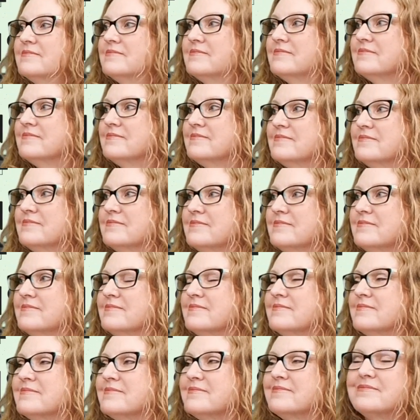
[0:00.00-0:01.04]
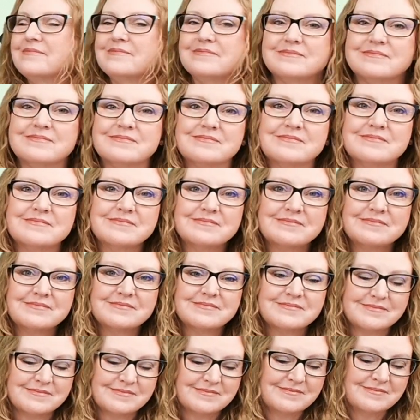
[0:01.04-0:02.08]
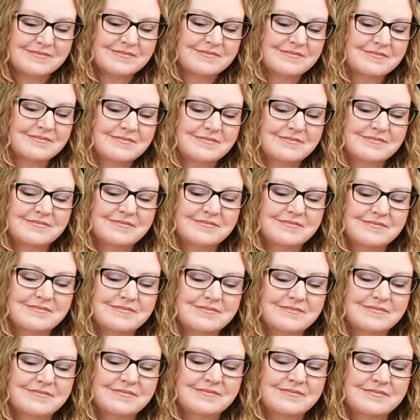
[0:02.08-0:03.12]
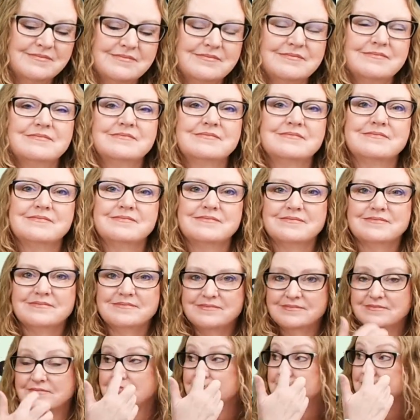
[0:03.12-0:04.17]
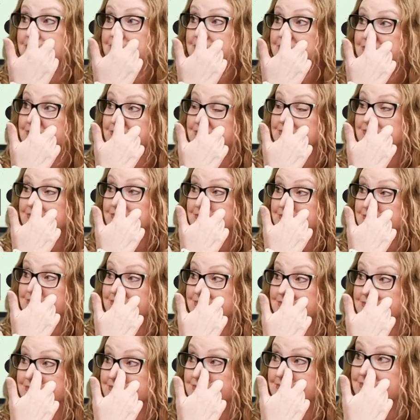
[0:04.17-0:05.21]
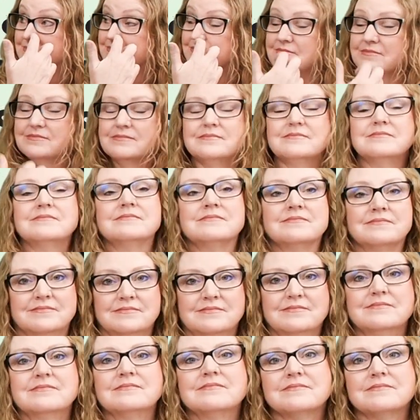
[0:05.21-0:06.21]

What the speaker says: No words are spoken by the person on screen.